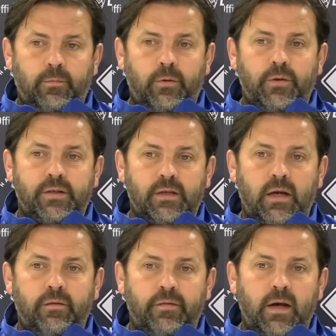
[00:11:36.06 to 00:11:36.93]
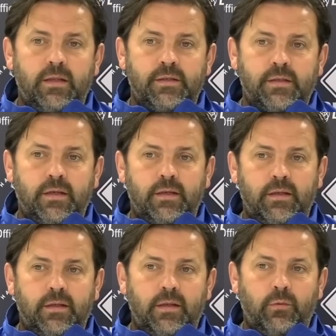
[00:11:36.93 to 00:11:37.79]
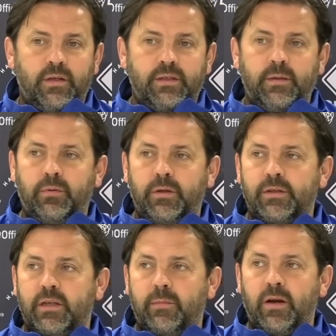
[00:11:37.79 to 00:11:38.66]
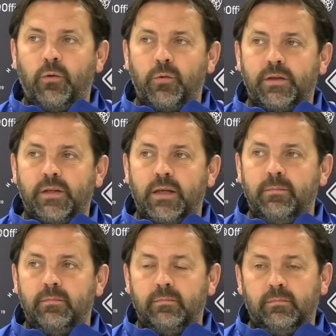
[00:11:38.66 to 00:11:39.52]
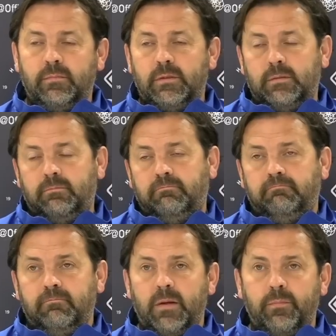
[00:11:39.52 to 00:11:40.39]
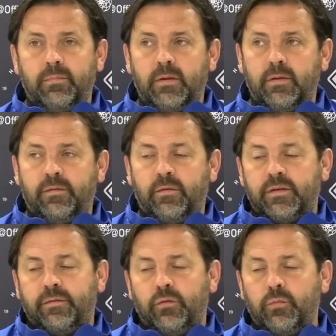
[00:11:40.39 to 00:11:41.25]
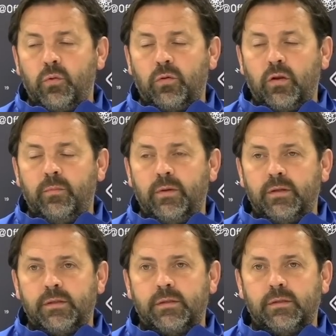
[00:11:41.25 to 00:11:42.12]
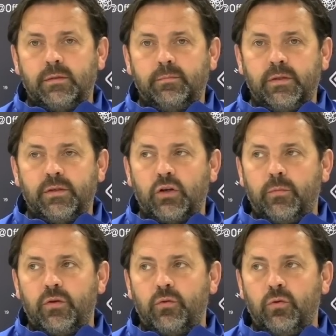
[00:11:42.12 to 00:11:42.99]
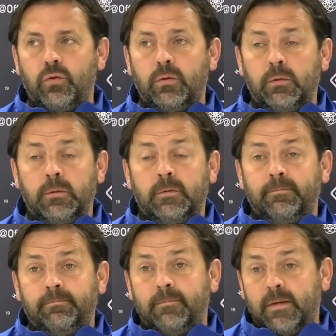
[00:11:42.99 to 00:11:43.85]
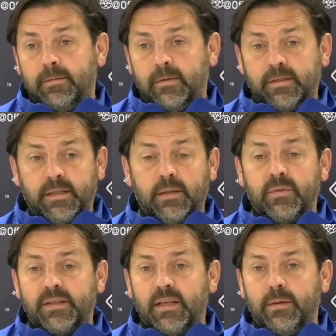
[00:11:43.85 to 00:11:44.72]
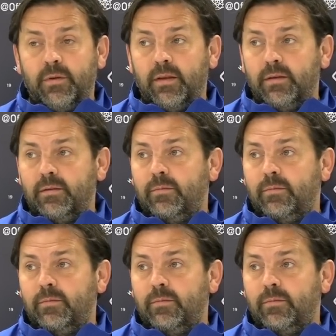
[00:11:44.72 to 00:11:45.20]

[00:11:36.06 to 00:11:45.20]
understand fans that they want to see players coming in all the time. It's a football club, it's players come and go. I said in my statement that